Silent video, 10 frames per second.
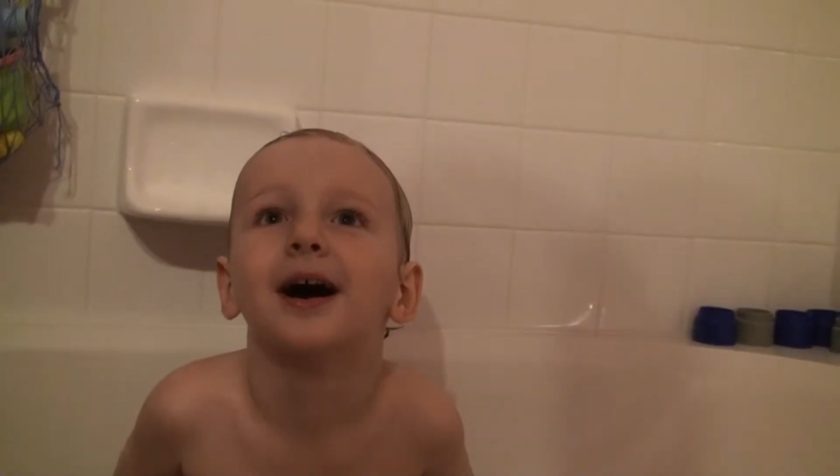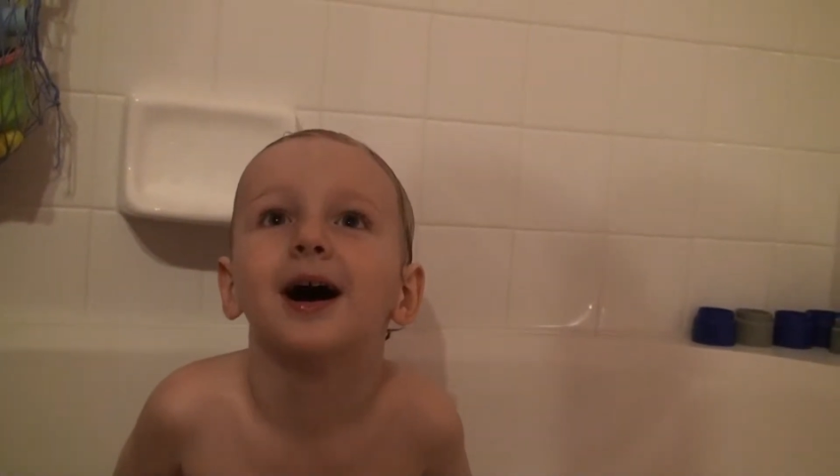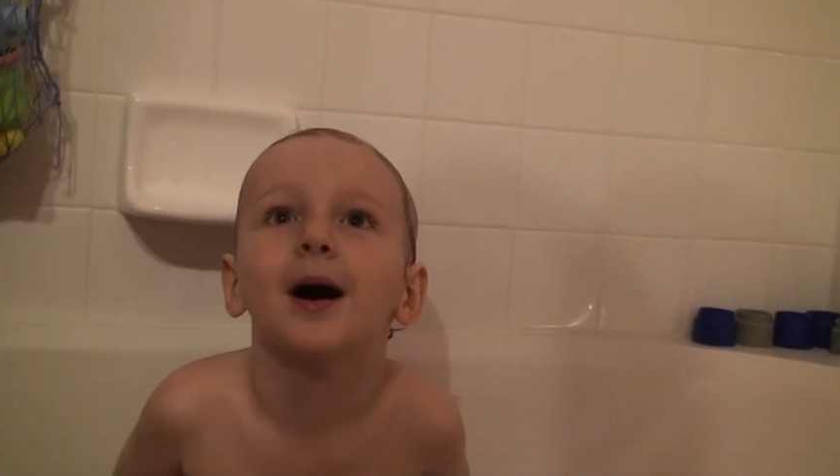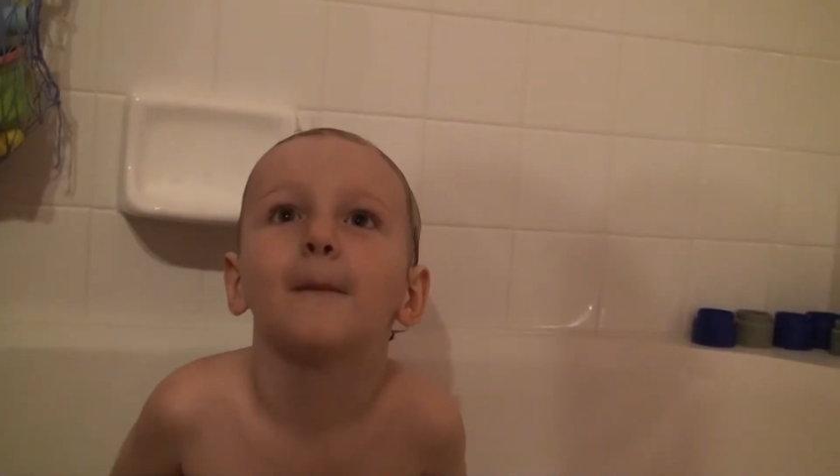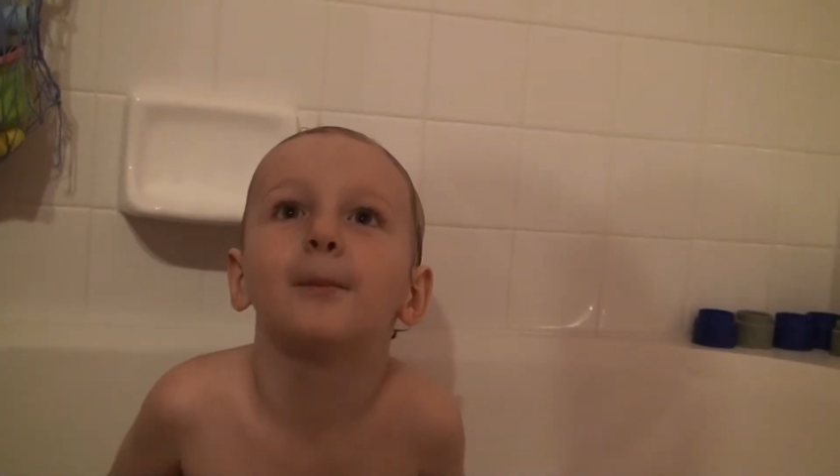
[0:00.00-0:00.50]

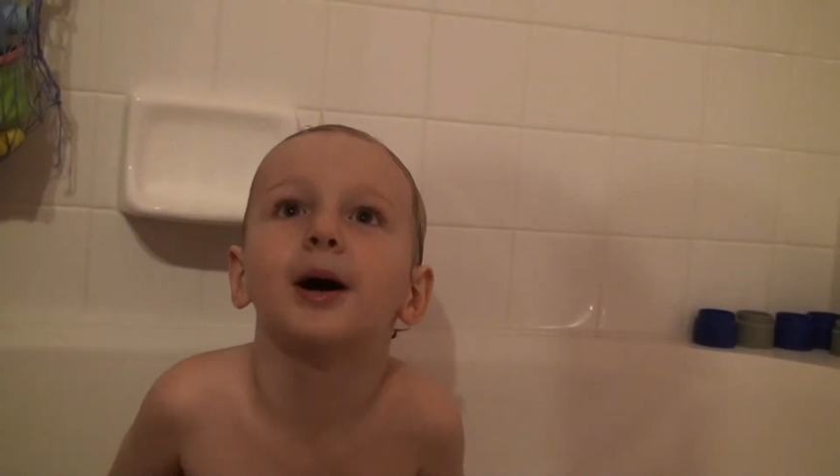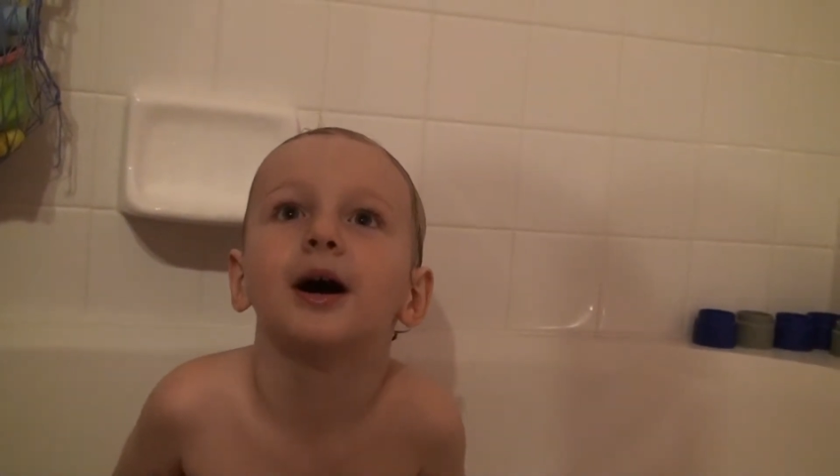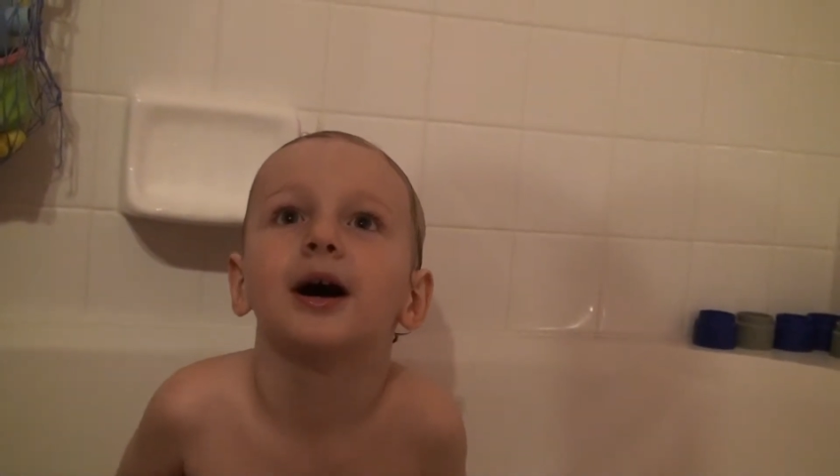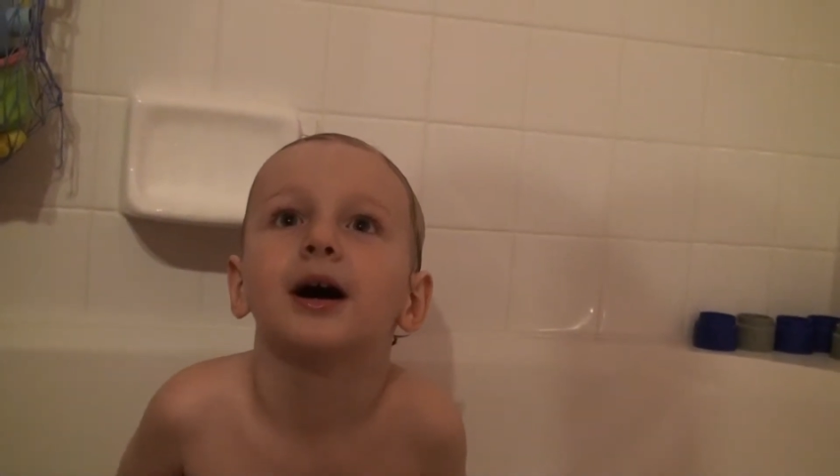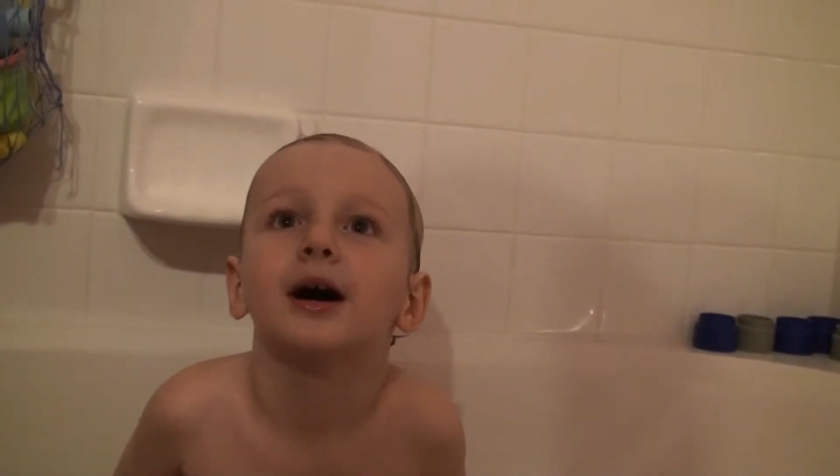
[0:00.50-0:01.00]
when it's
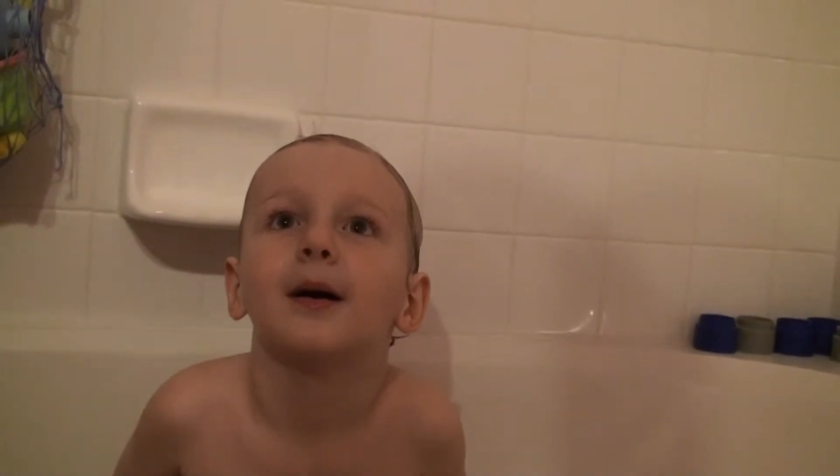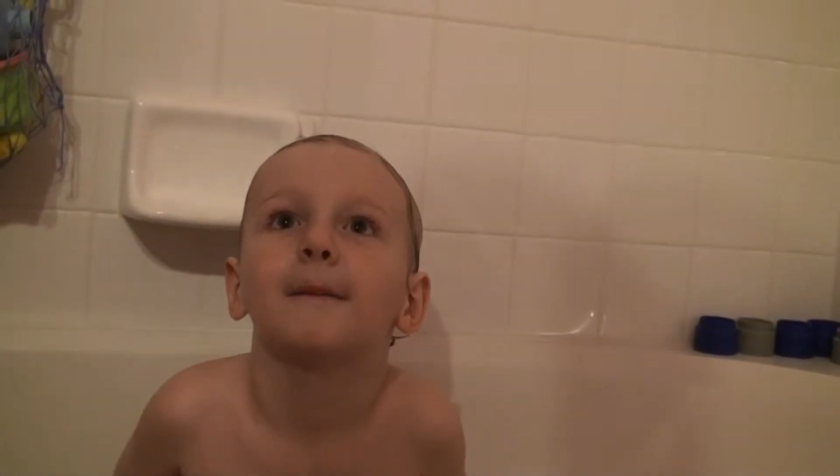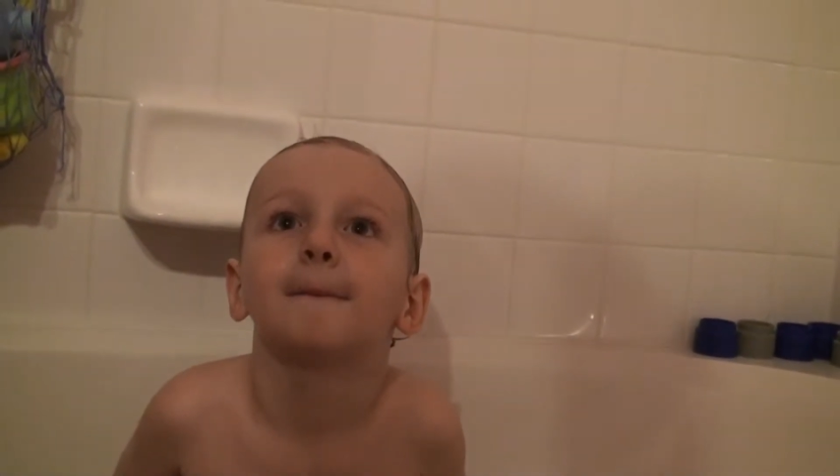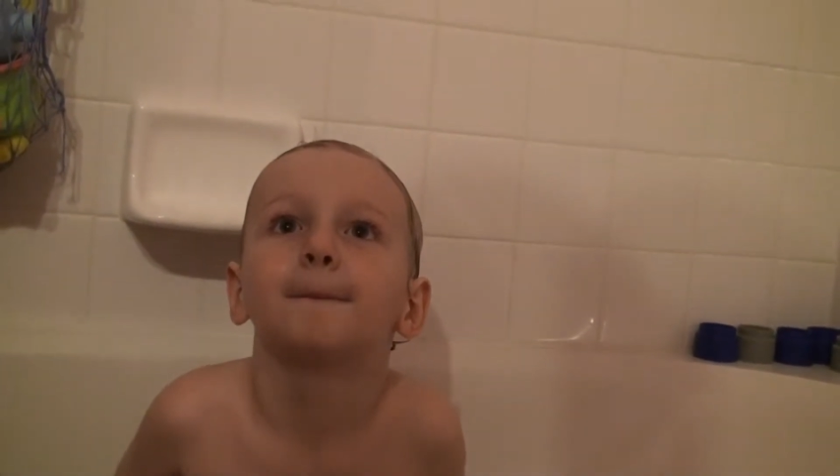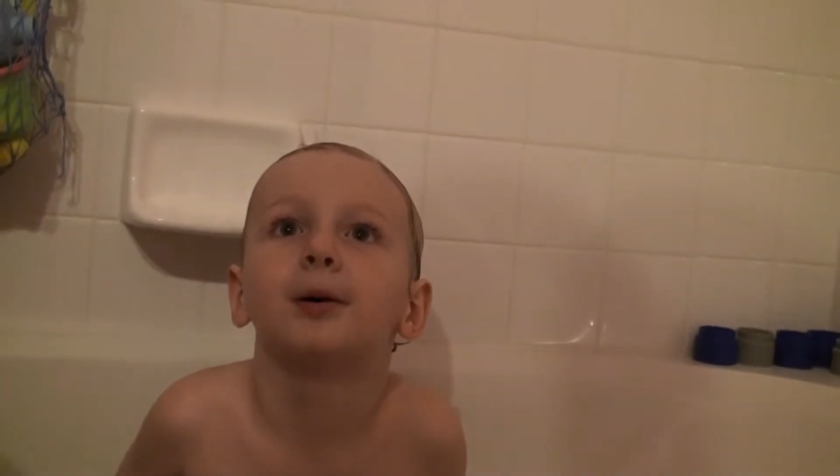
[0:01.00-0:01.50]
like
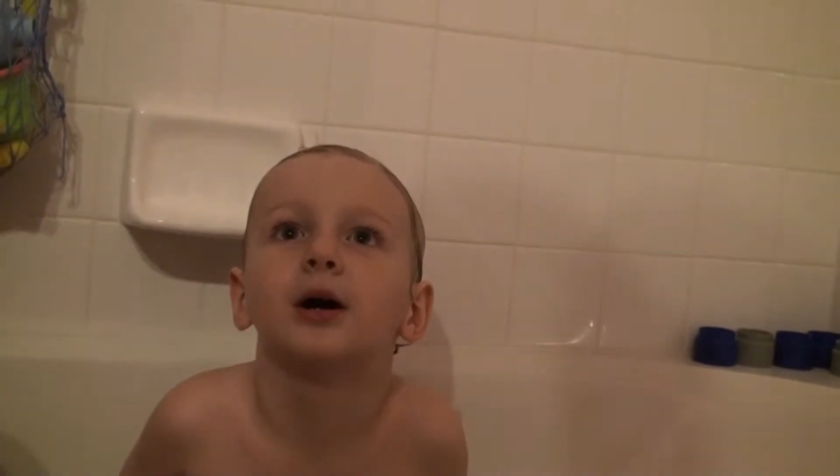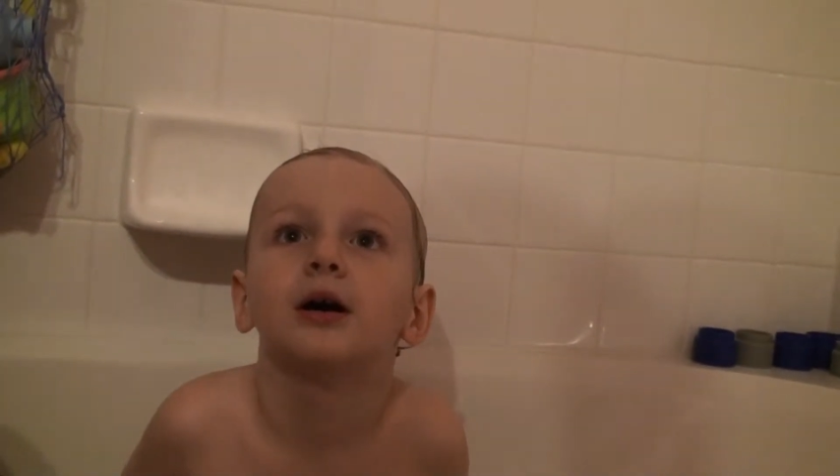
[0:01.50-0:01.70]
punch,